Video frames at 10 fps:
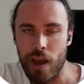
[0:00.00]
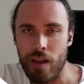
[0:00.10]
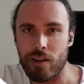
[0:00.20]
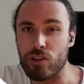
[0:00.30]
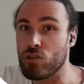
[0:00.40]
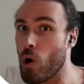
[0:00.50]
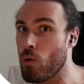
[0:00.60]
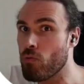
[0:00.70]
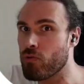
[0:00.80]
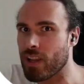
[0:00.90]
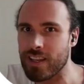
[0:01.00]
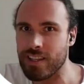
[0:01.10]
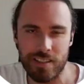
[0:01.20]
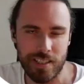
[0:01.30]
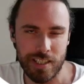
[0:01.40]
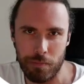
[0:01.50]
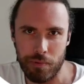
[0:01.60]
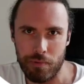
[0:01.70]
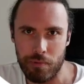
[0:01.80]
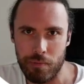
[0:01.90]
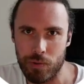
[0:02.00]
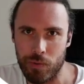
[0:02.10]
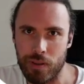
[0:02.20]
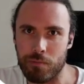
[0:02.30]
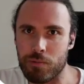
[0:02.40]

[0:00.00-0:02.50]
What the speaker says: There's no relationship between them.